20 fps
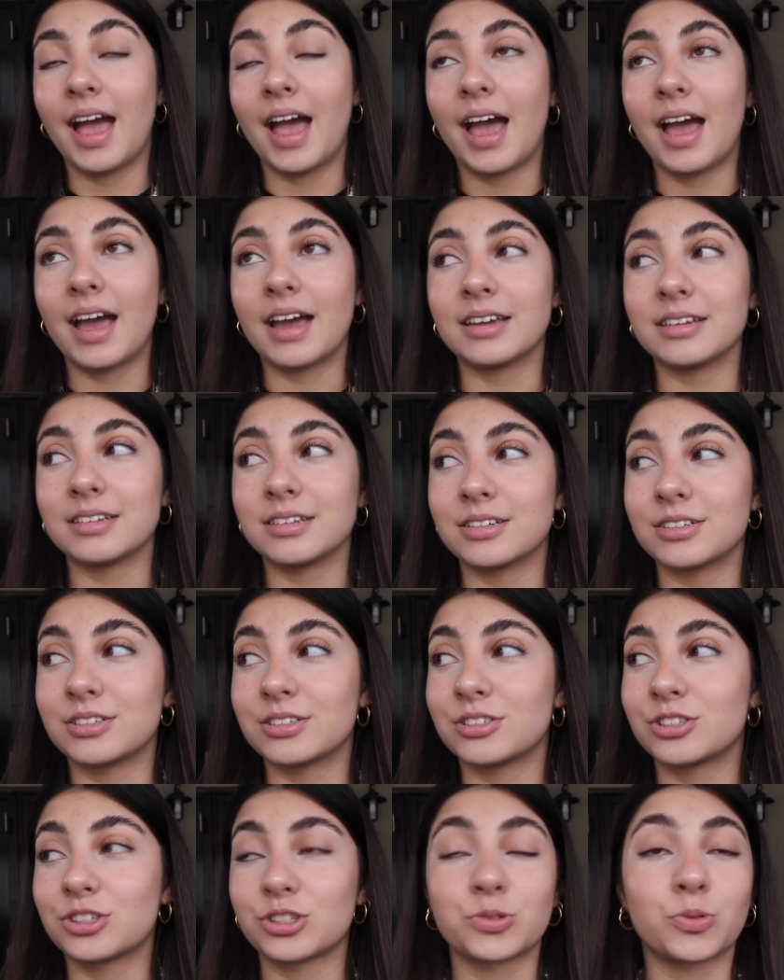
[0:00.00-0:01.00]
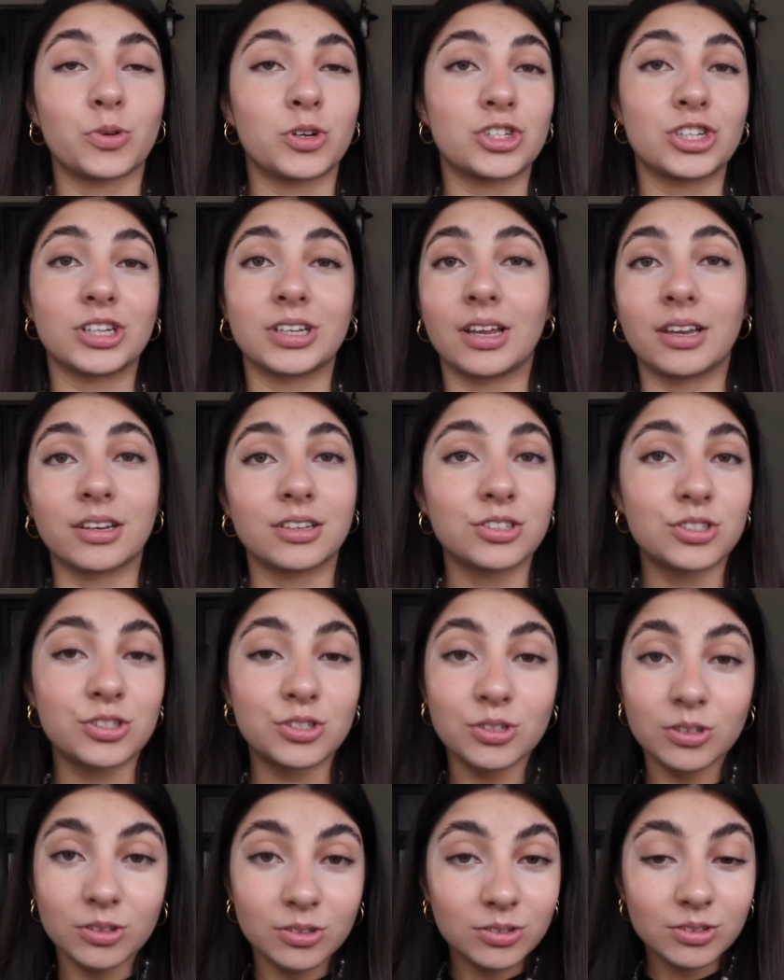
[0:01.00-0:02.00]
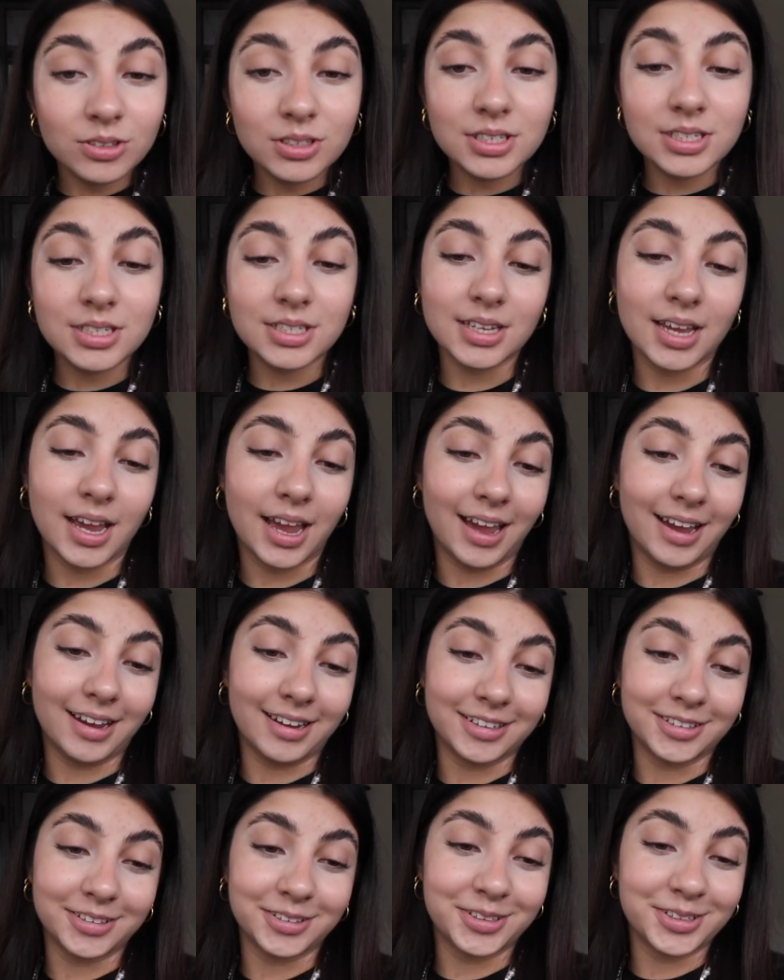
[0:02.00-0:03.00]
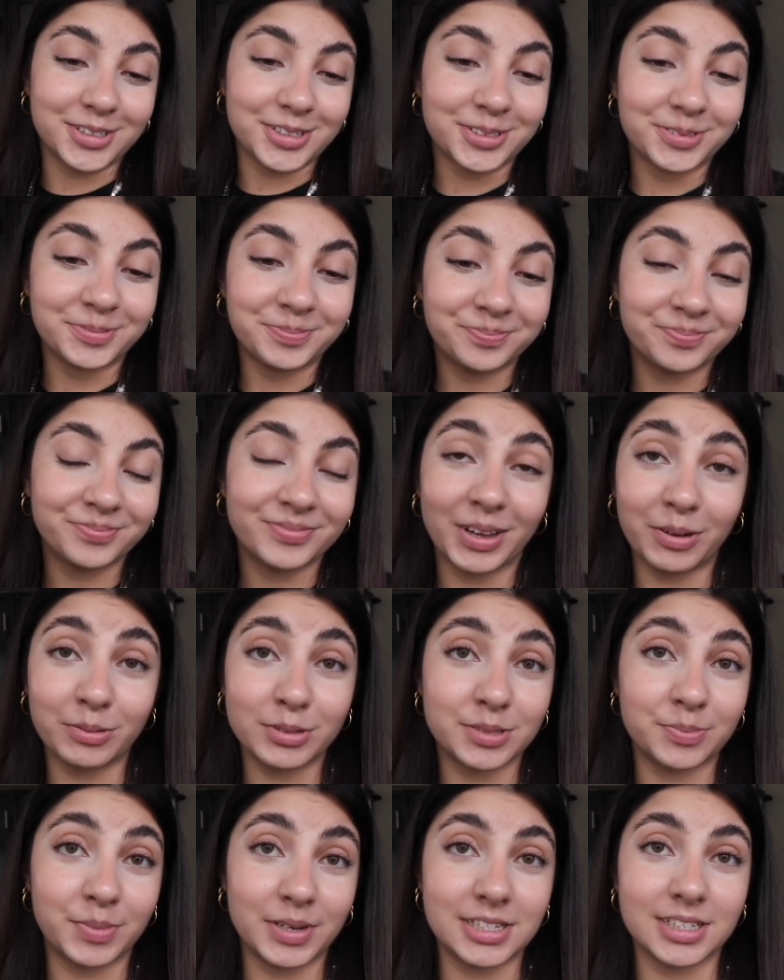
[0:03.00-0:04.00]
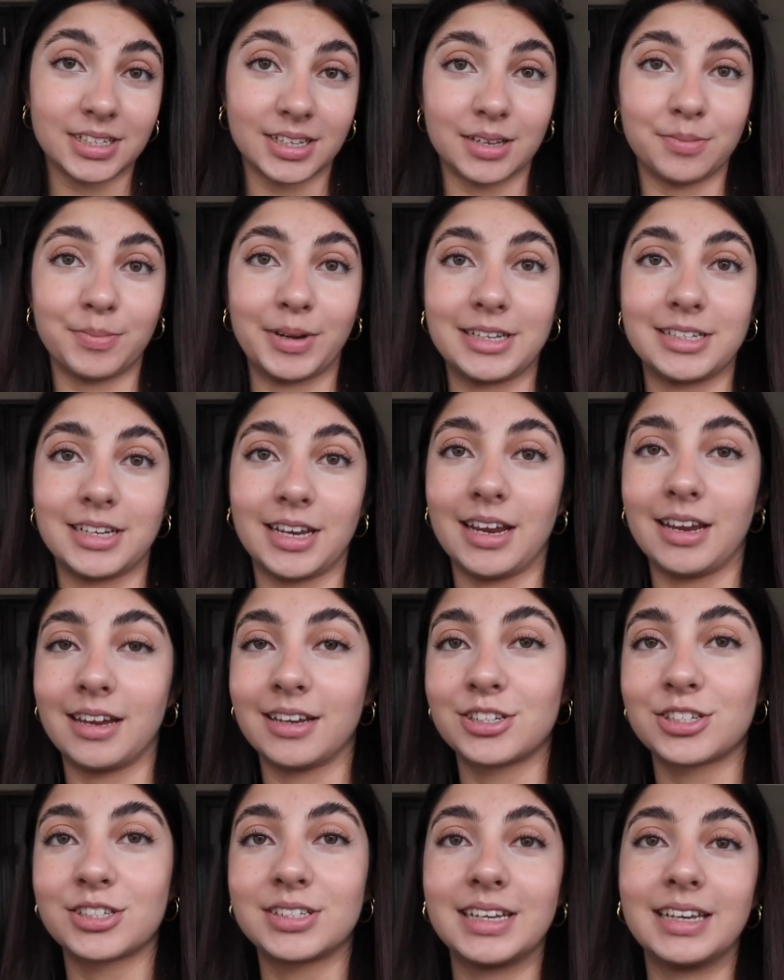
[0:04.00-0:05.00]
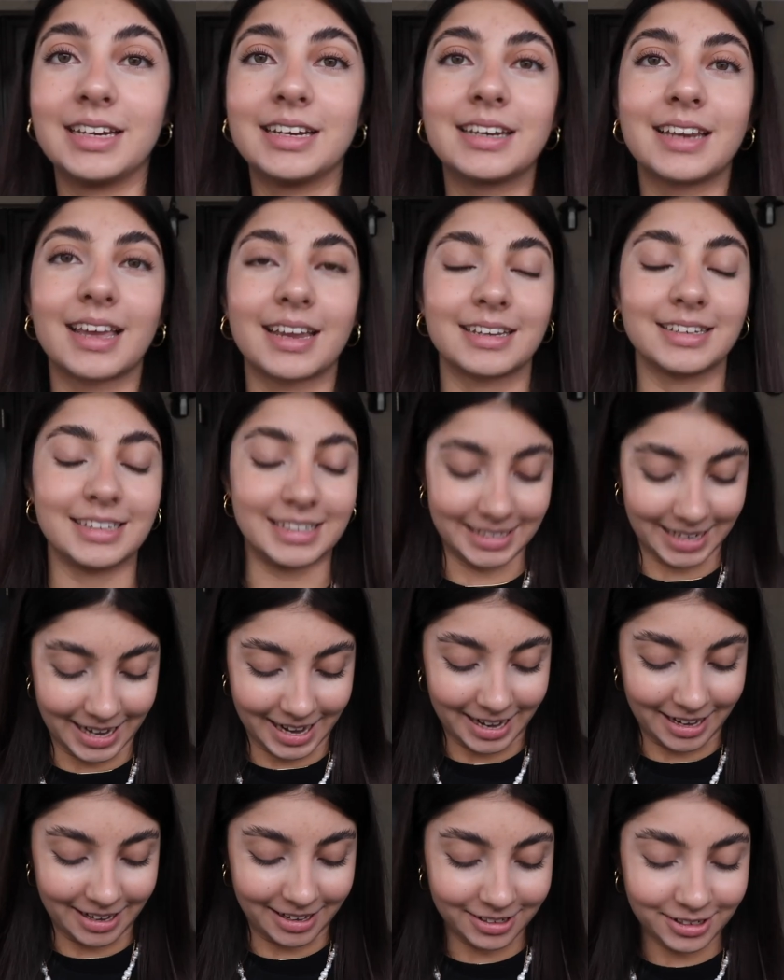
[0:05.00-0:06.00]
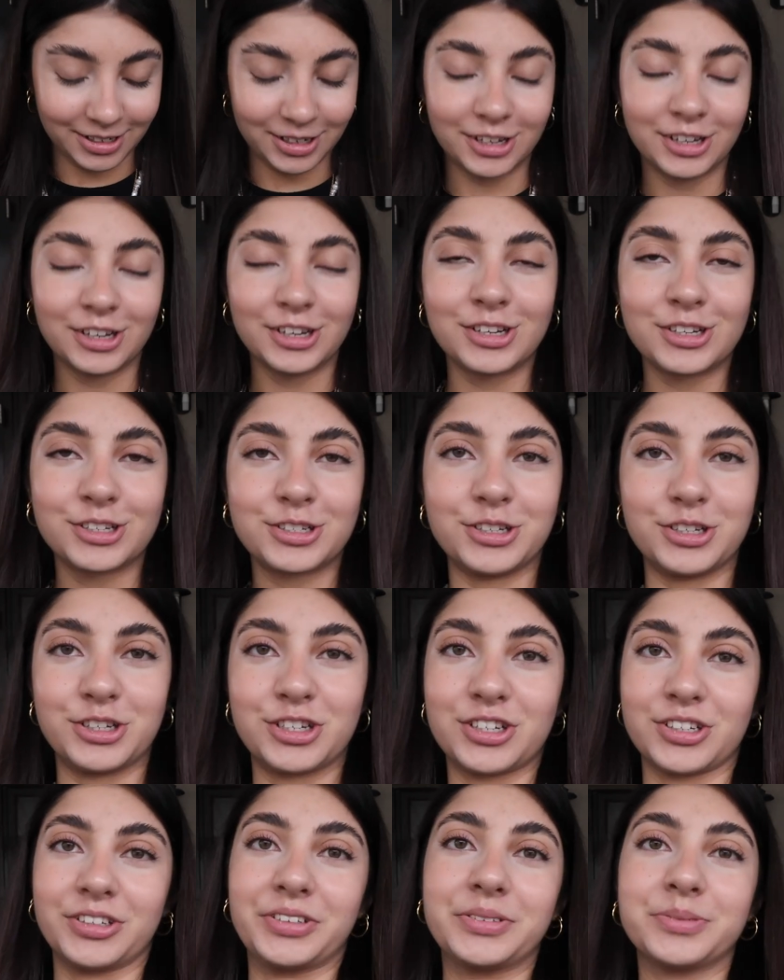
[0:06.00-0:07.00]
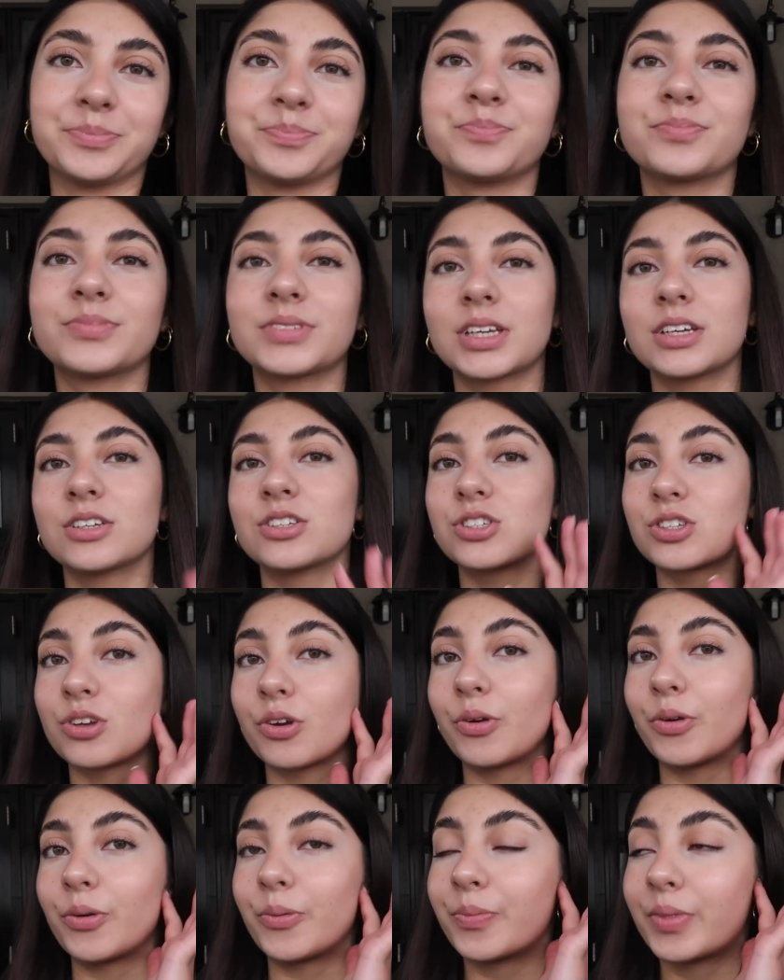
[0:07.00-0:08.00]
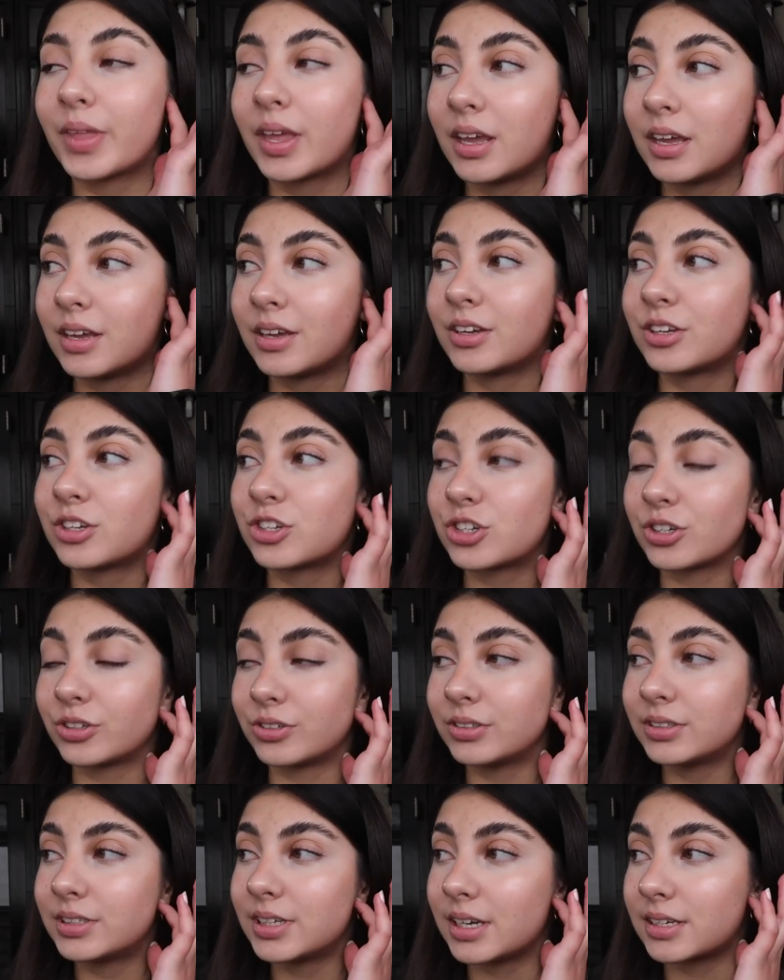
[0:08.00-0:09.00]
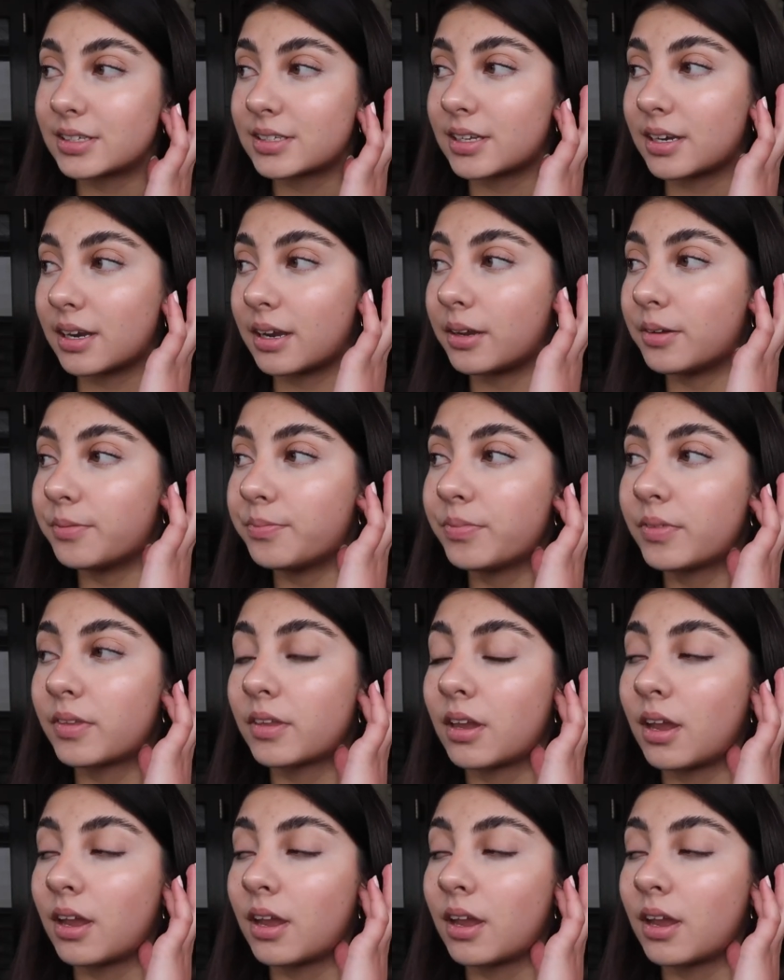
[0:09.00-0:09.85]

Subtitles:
and just watching like Suits, and that was basically my day. I just needed like a day to chill. So chilled yesterday.